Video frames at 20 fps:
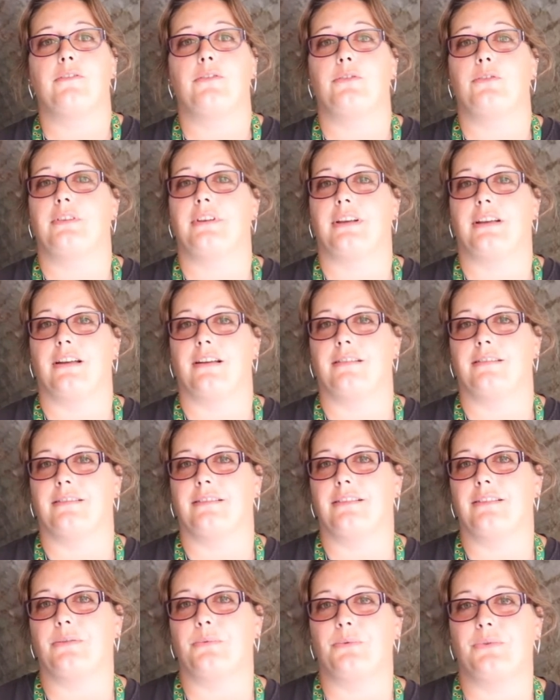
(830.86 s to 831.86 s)
for the
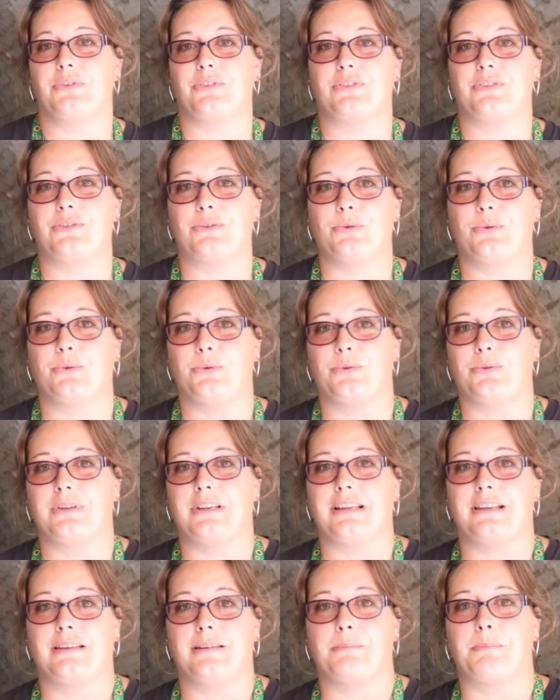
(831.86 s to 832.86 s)
guns was
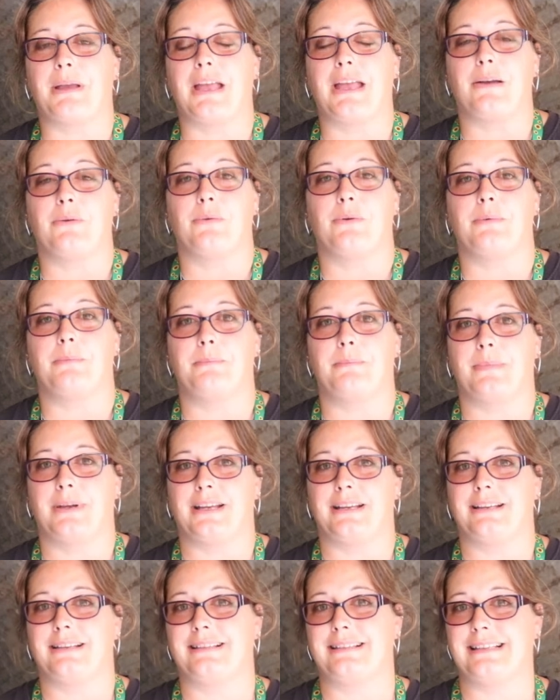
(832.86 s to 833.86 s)
stored in the powder
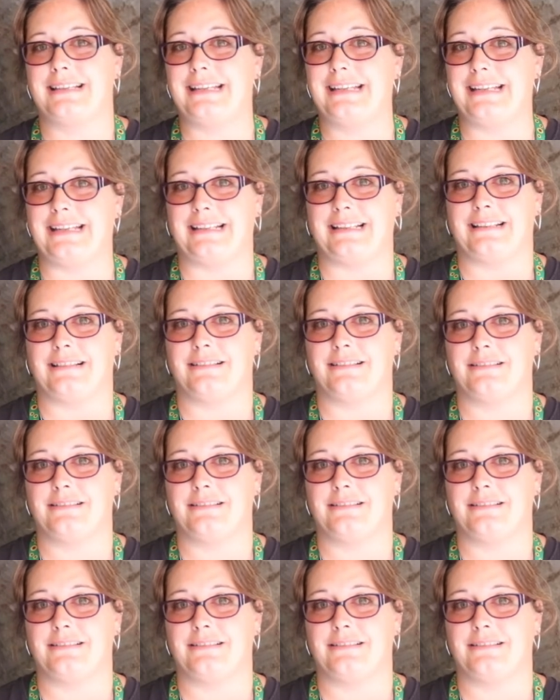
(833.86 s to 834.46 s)
magazine.